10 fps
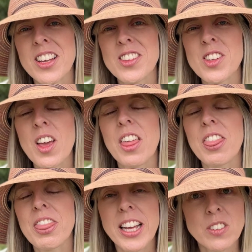So
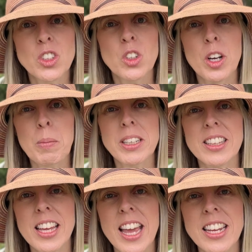thanks for joining me to
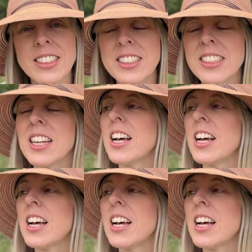the end.